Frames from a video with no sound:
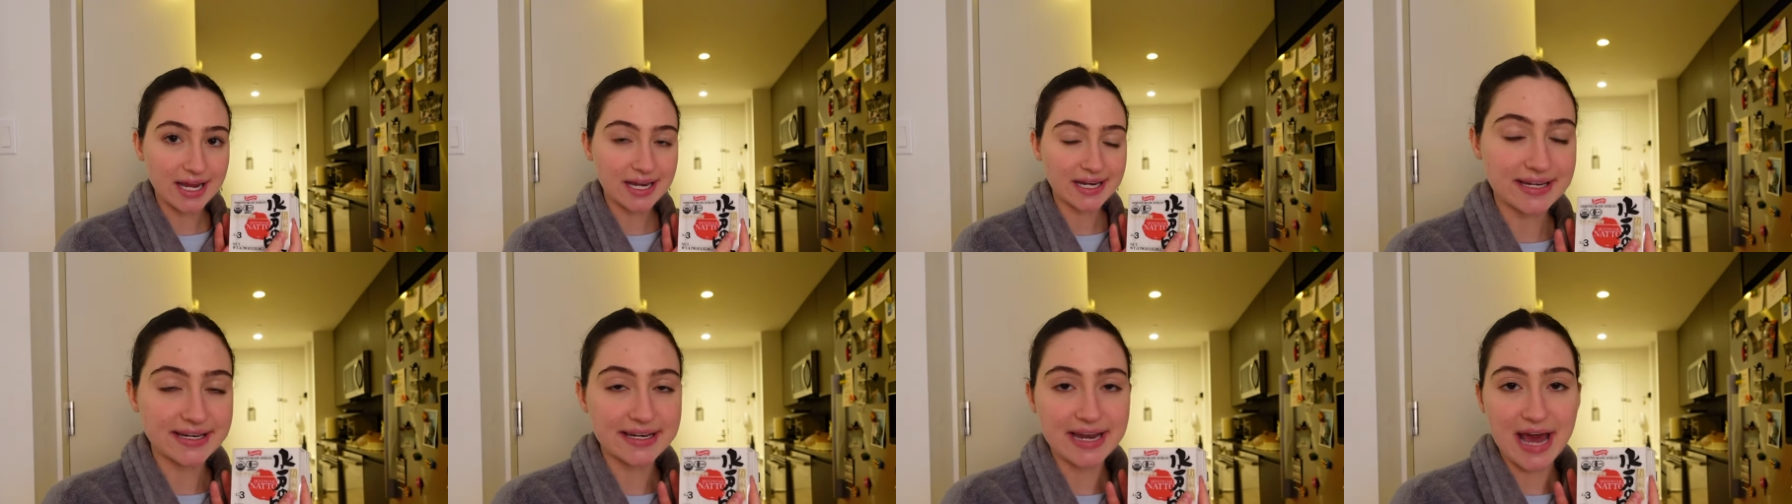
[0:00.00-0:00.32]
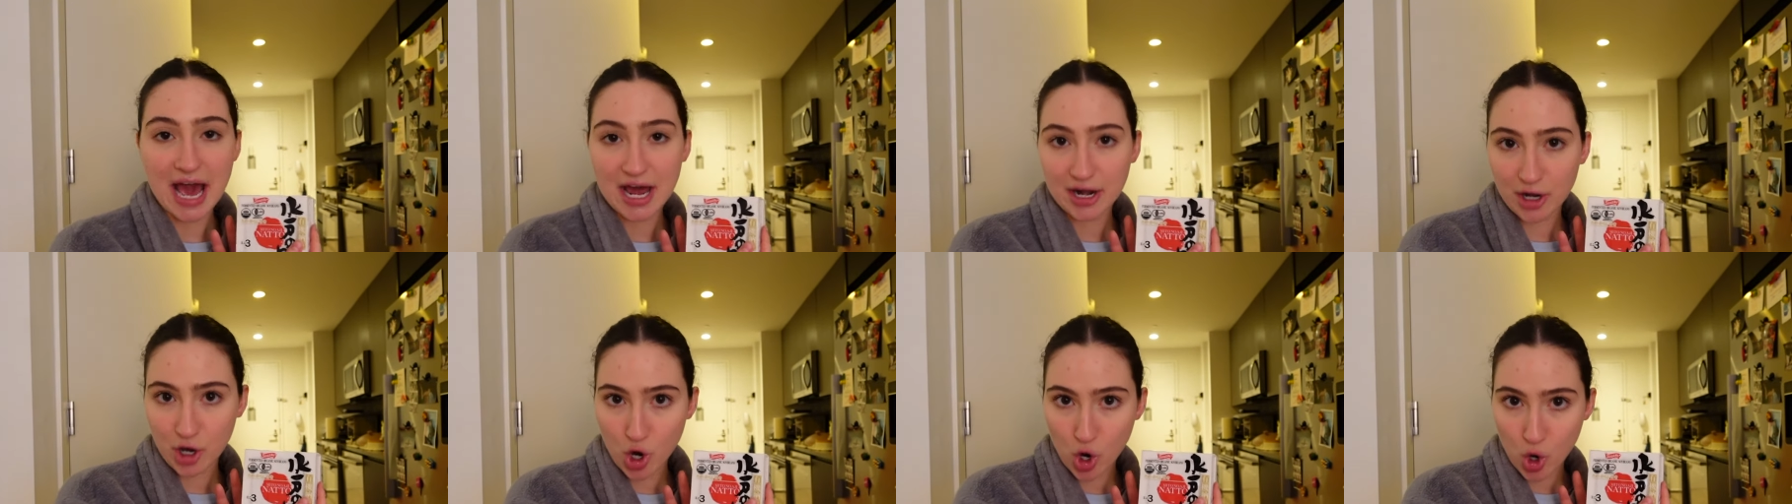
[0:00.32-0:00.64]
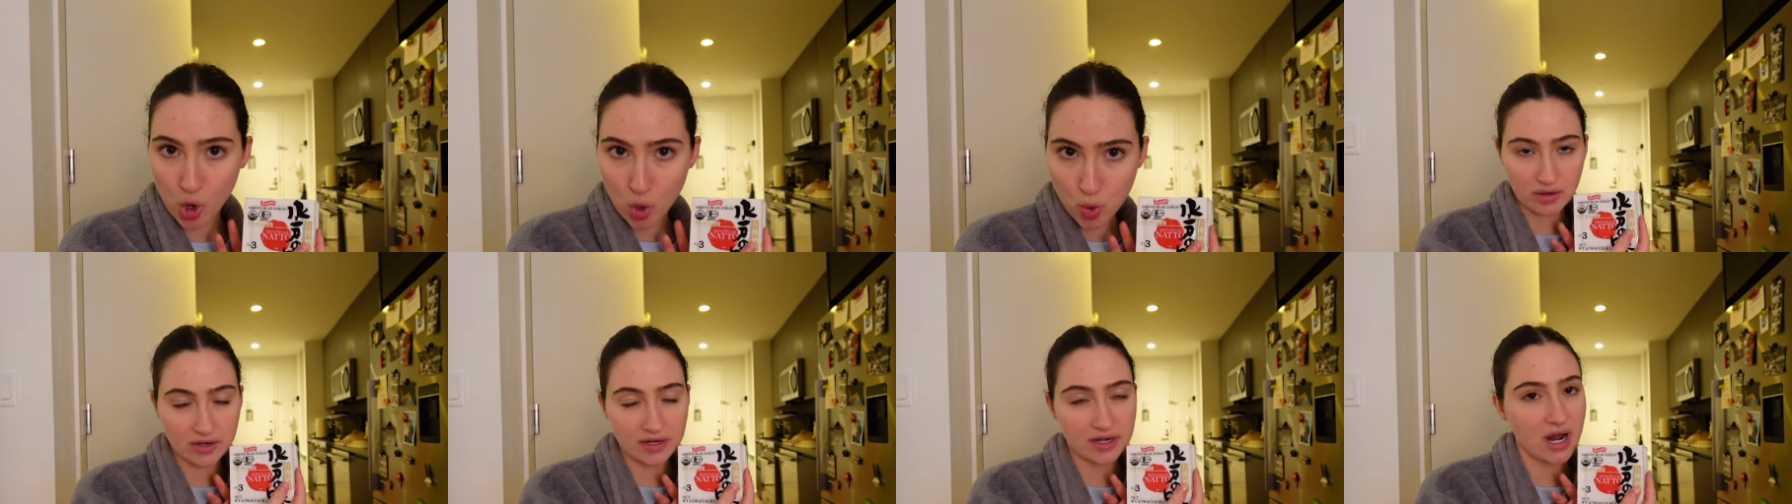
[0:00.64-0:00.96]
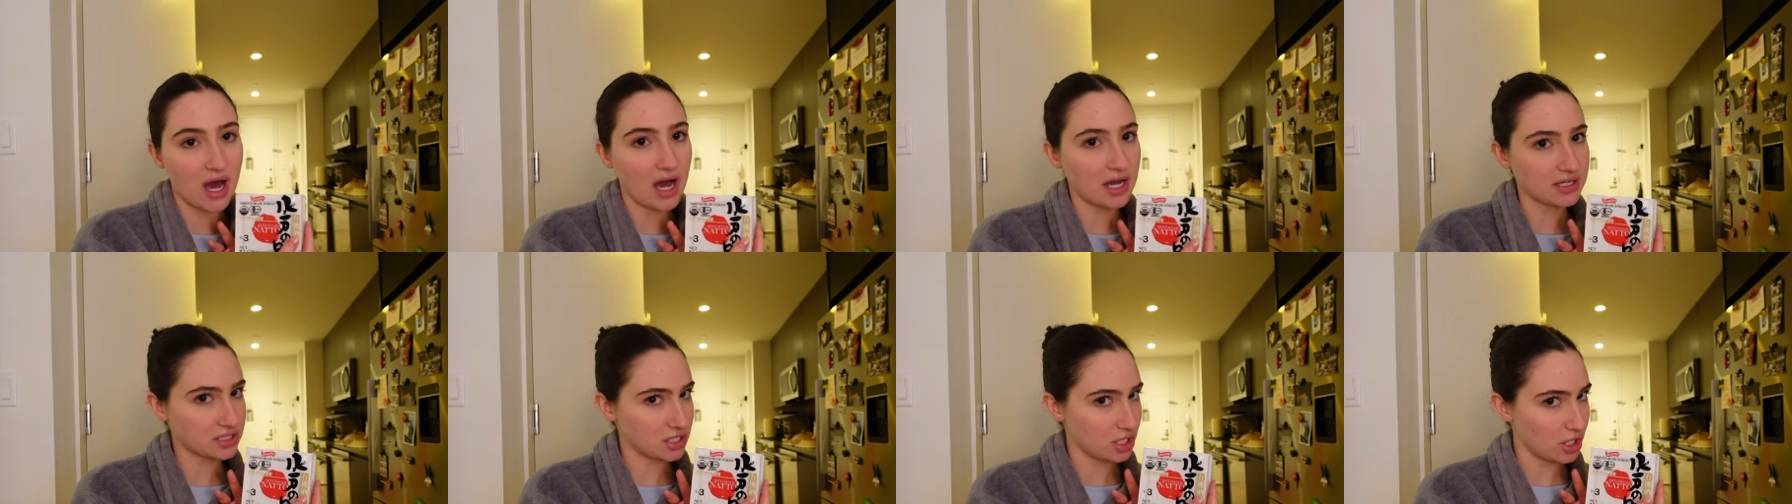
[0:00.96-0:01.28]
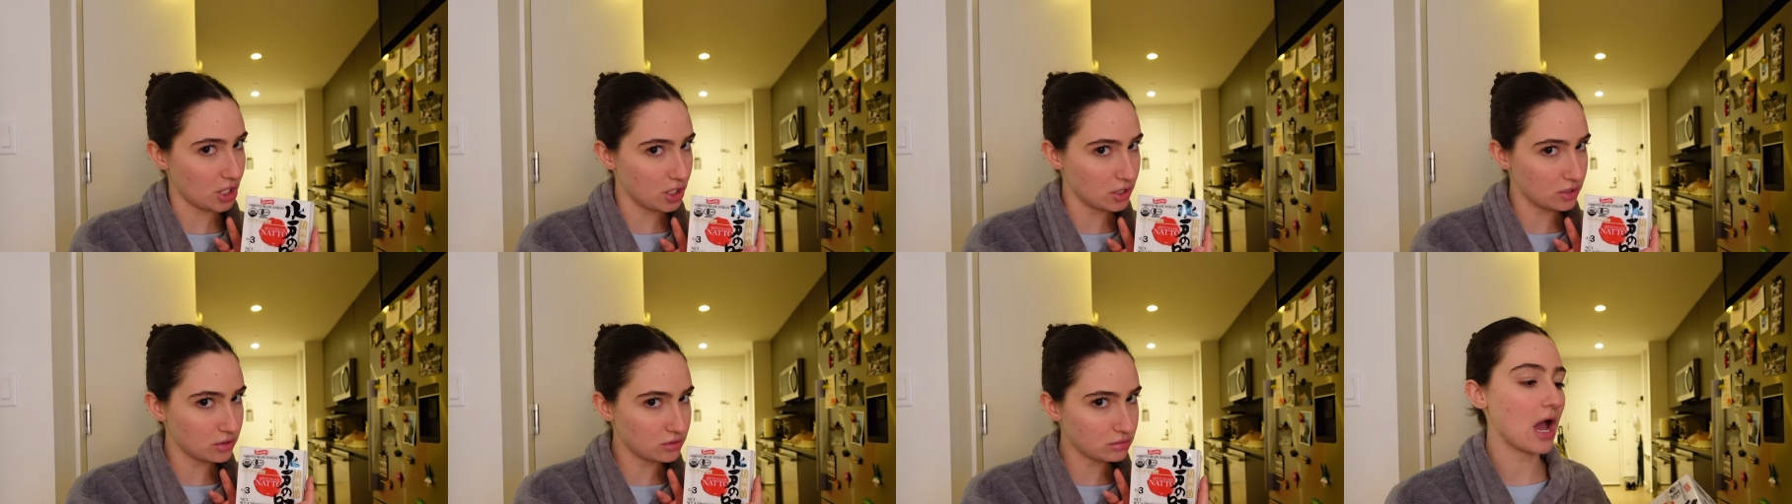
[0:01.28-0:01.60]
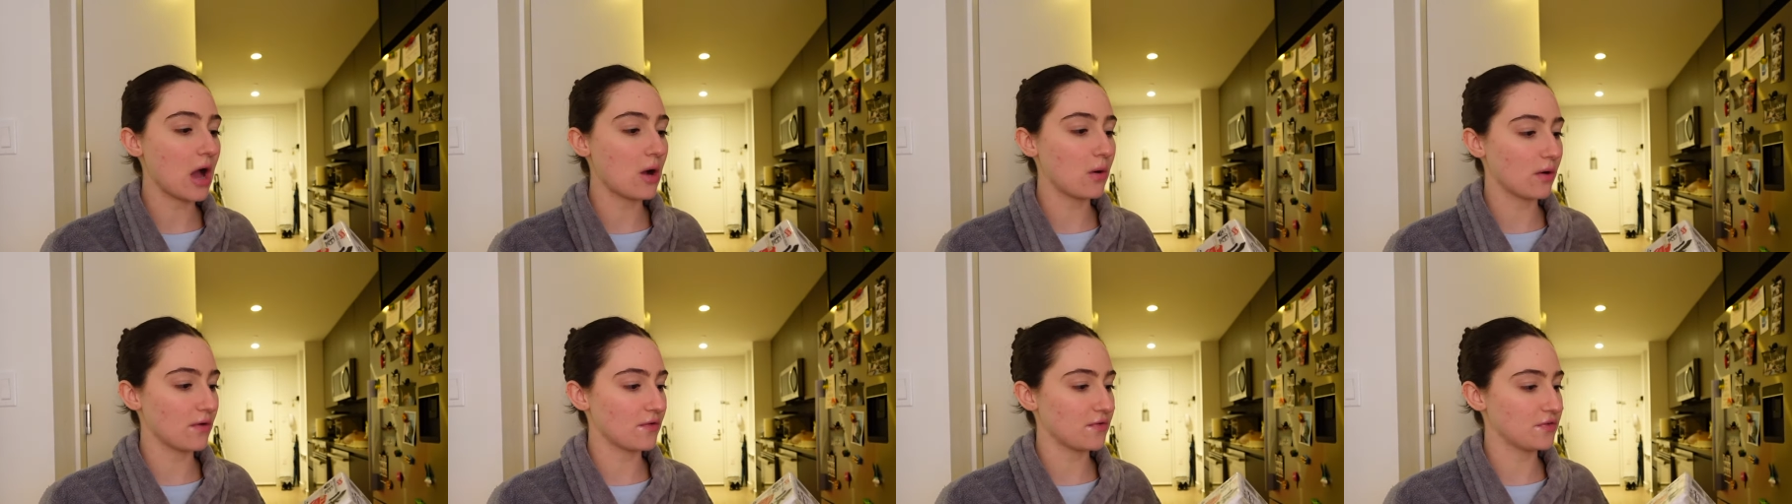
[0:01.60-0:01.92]
natto or natto,
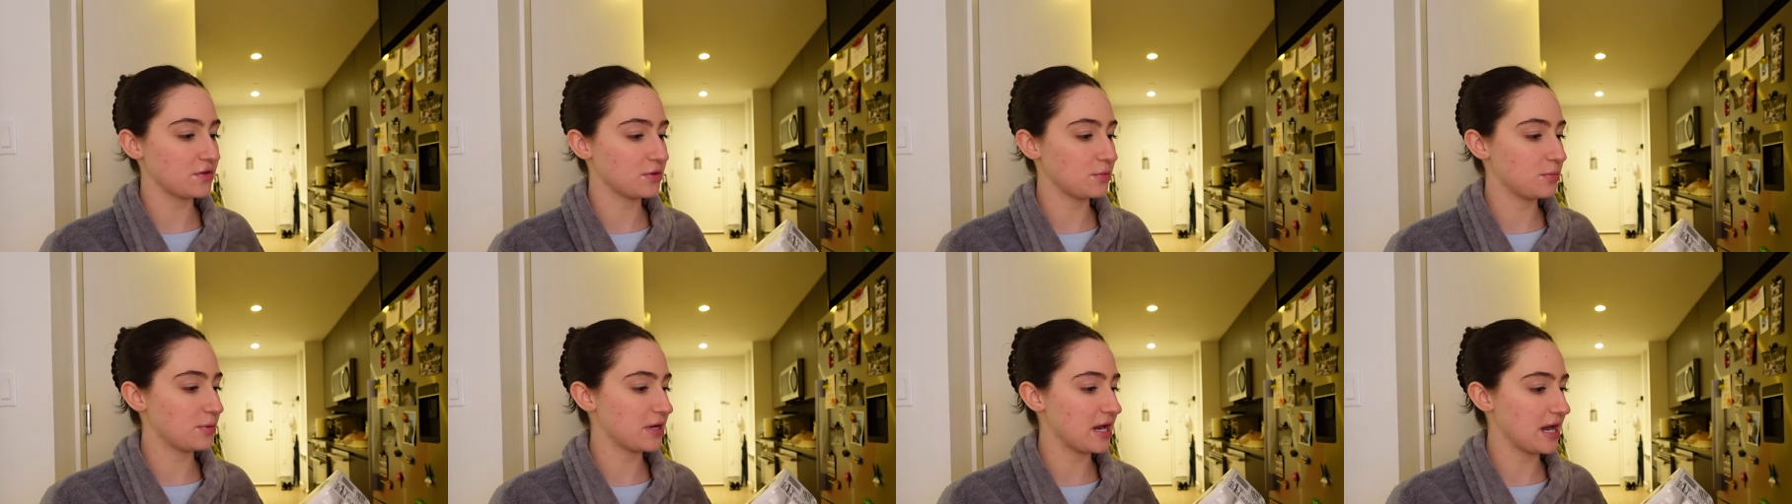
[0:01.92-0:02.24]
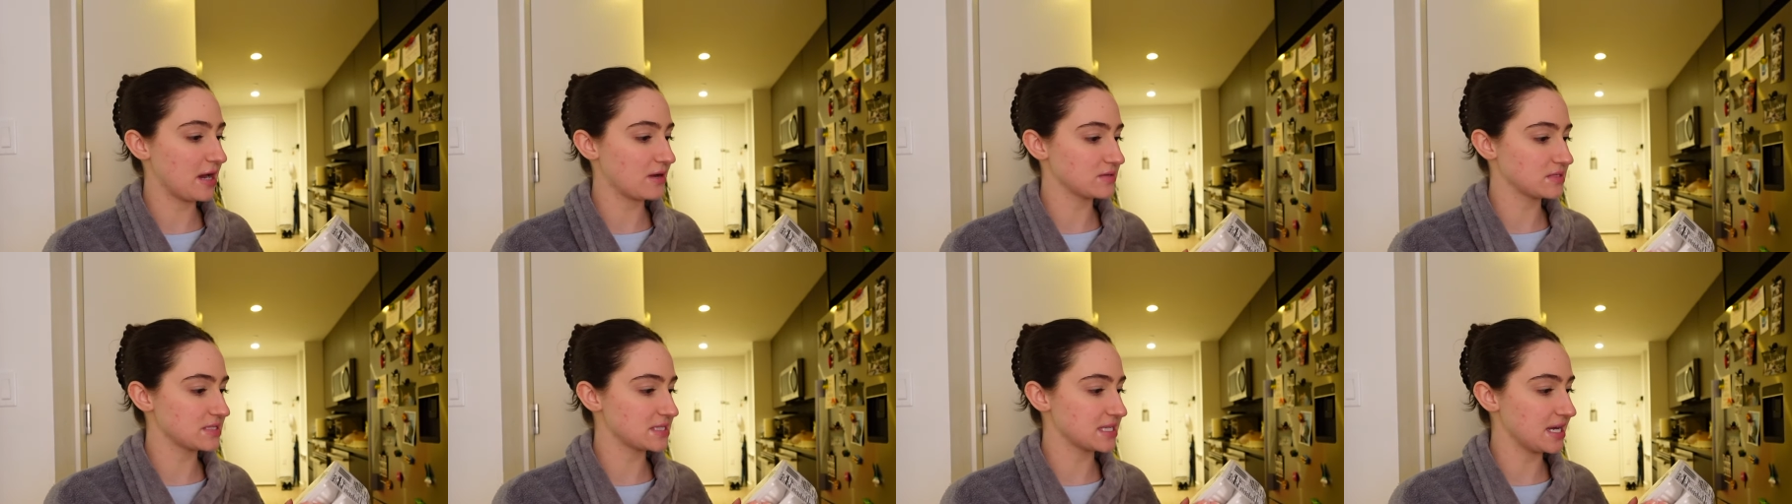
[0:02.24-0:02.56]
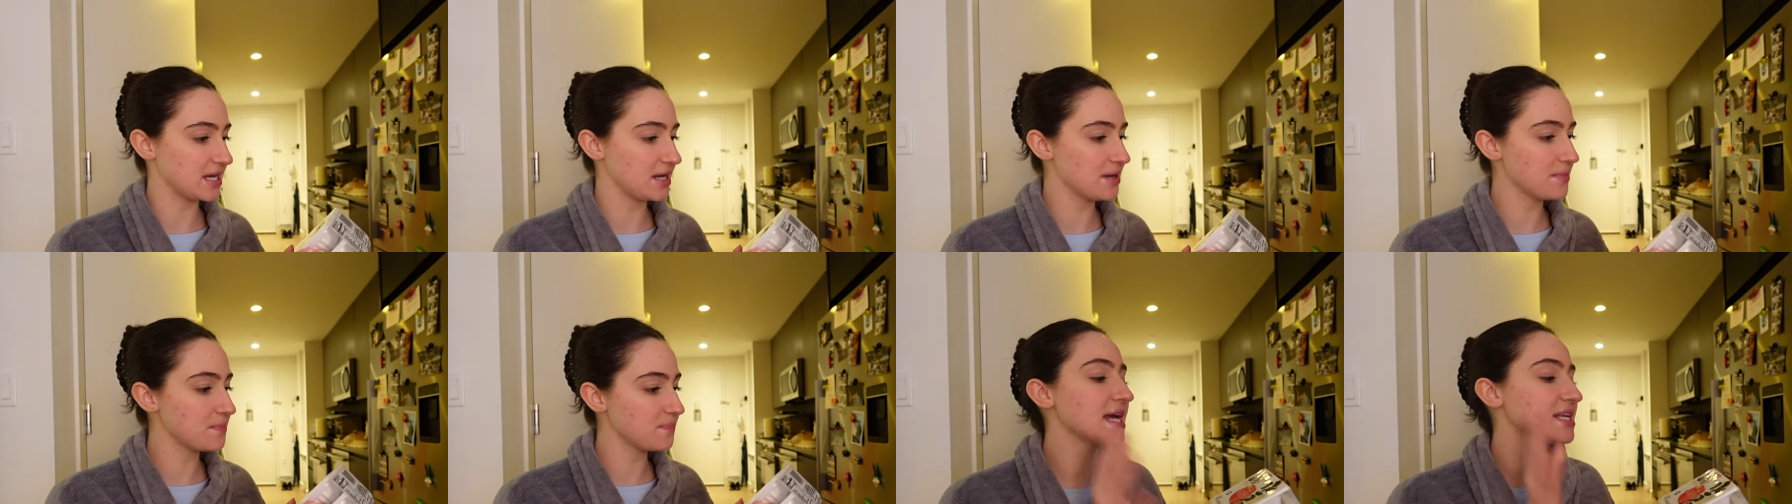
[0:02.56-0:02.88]
however you pronounce it.